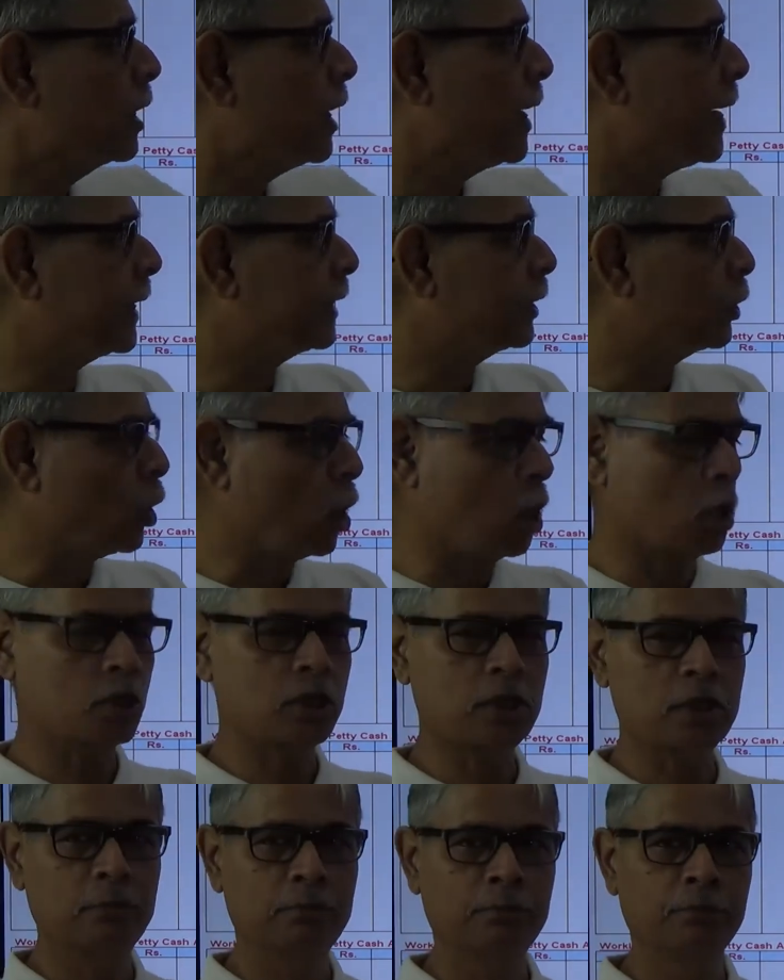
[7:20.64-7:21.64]
at
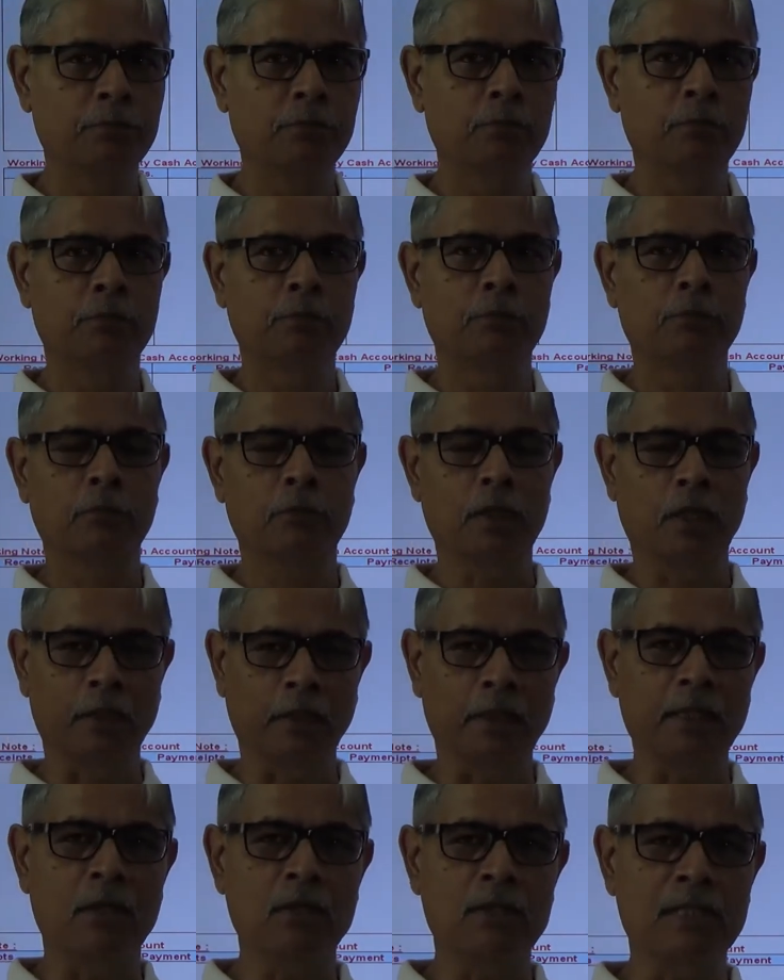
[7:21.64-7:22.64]
cost
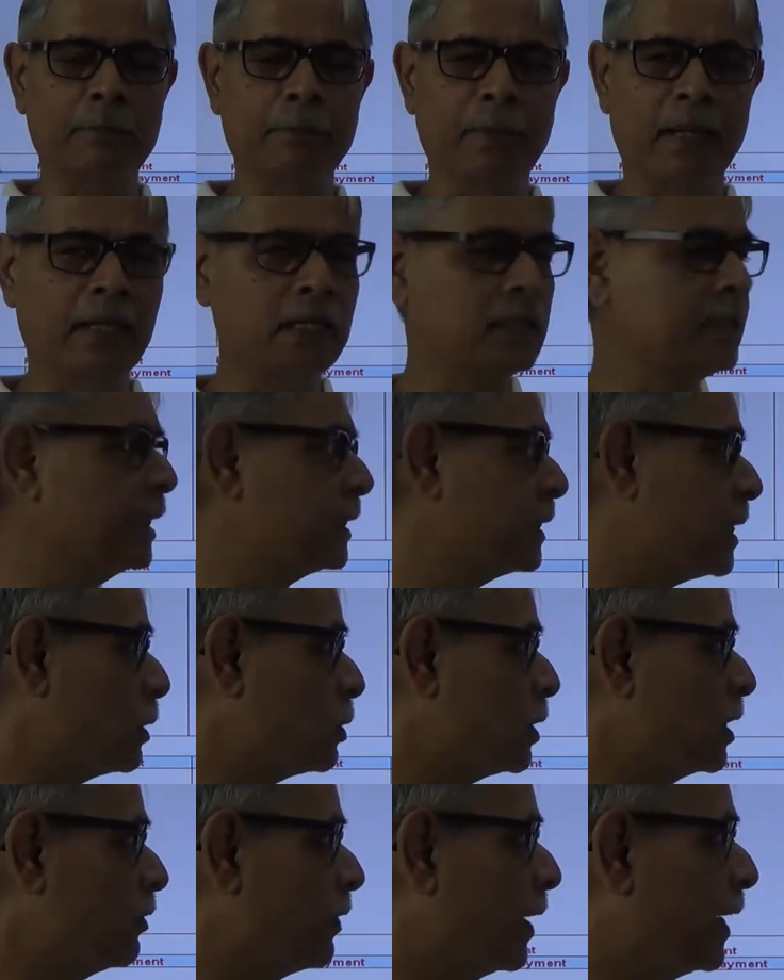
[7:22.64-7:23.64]
30,000 minus
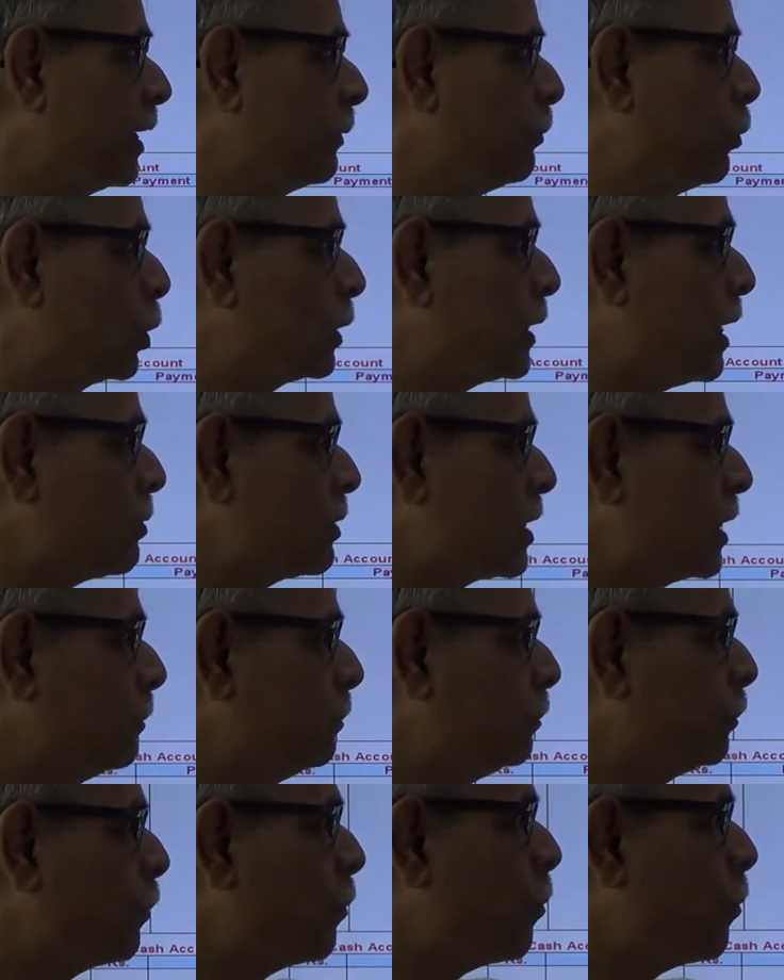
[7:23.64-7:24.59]
6,000, 24,000.